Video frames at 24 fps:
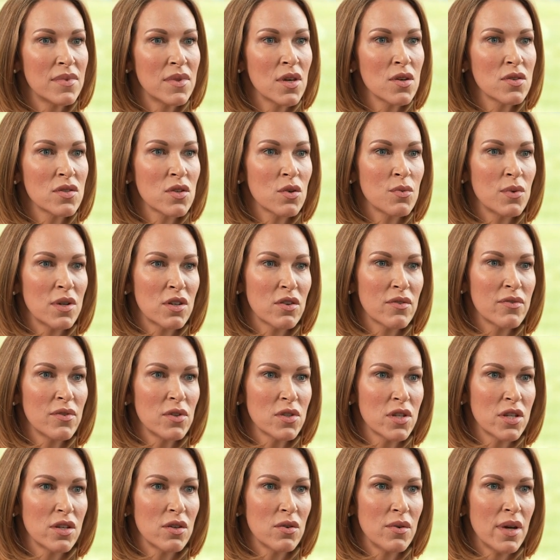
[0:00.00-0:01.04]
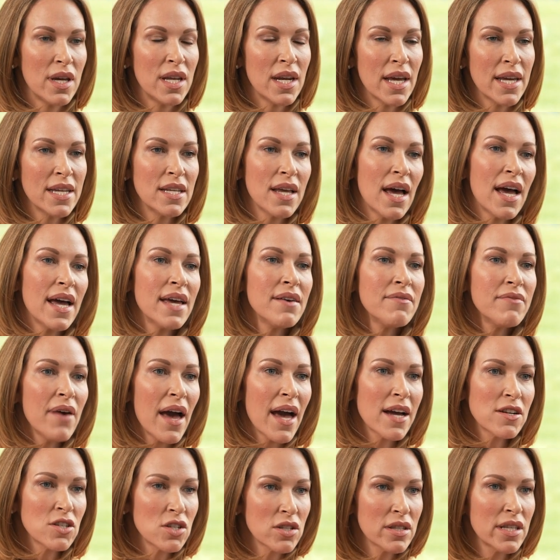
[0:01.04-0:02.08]
Those are wonderful too. And I've
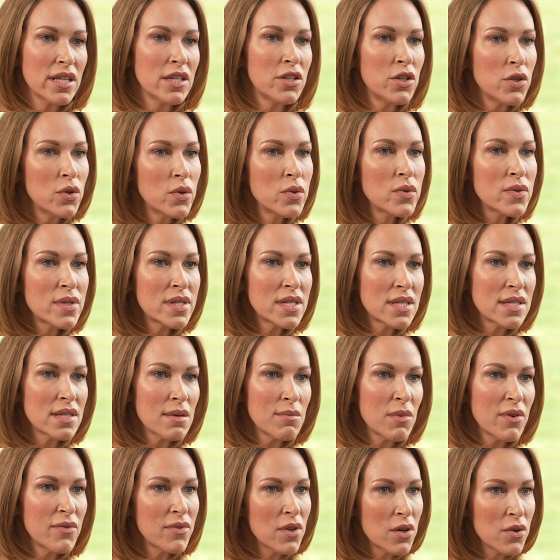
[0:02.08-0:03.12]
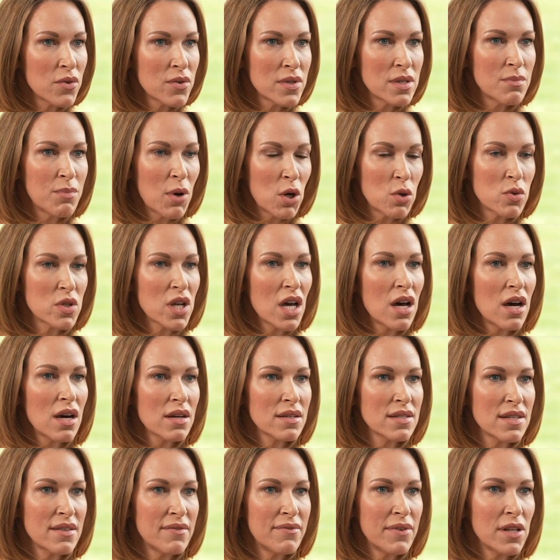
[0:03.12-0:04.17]
actually used some of those
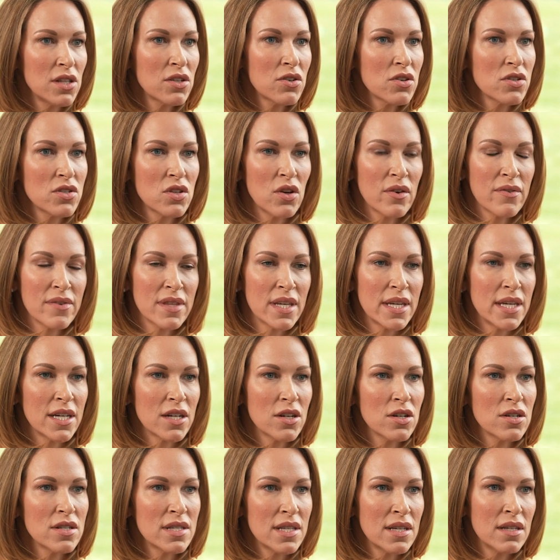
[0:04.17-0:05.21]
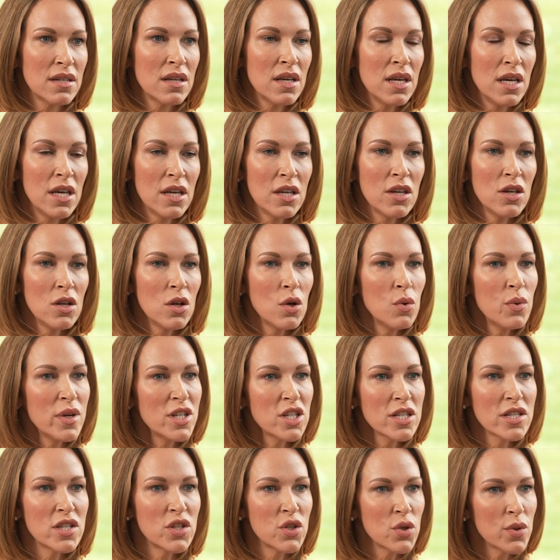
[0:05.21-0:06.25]
Botox and fillers over the years. And, we
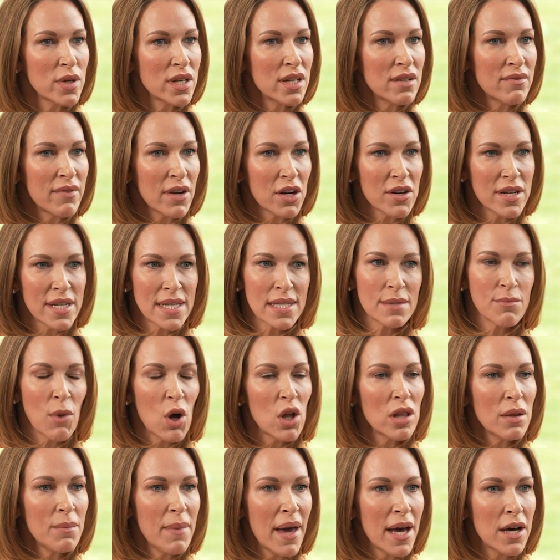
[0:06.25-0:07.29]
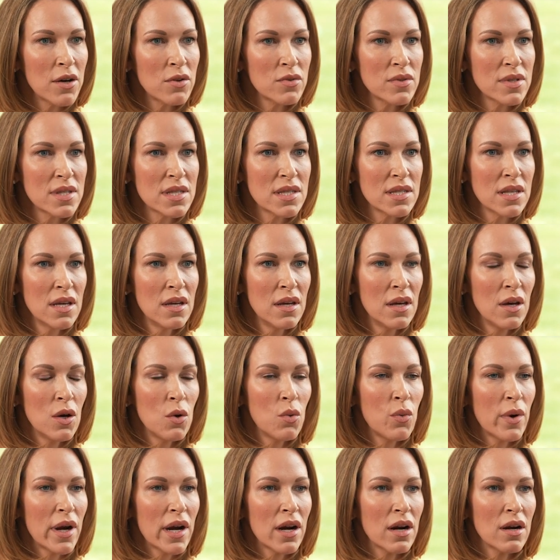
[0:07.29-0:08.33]
just do it in very small amounts
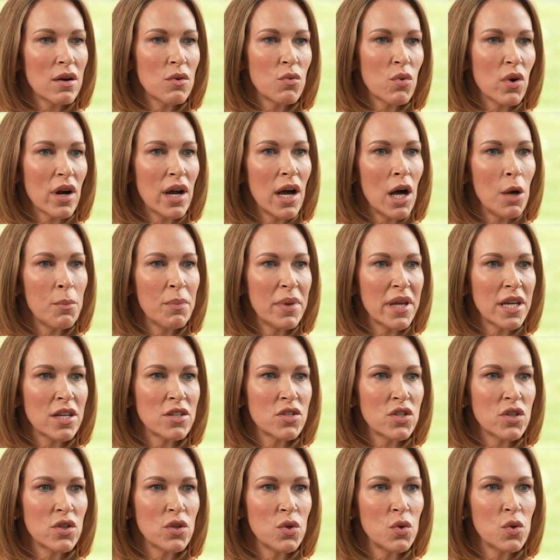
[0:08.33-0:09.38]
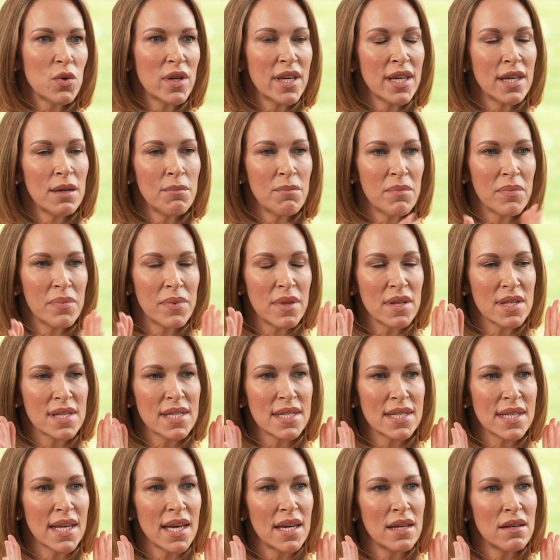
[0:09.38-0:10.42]
where we're helping to keep the
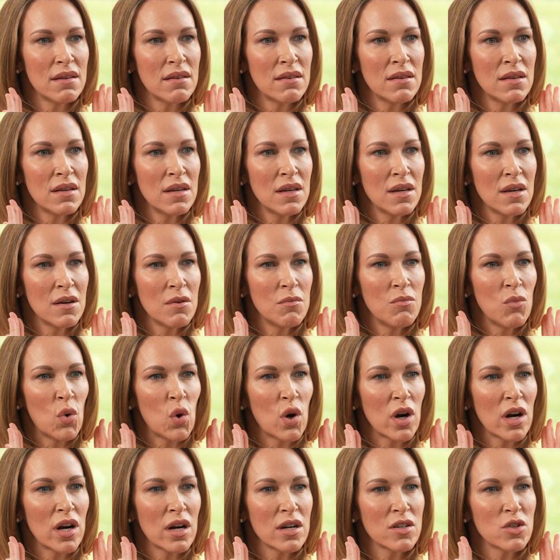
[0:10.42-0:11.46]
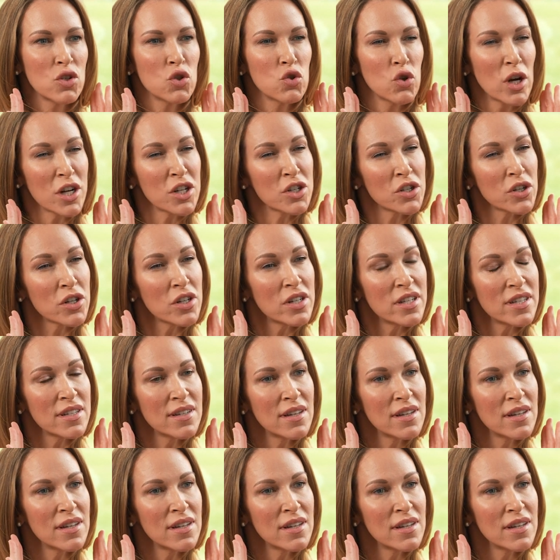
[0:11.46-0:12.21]
skin more structured.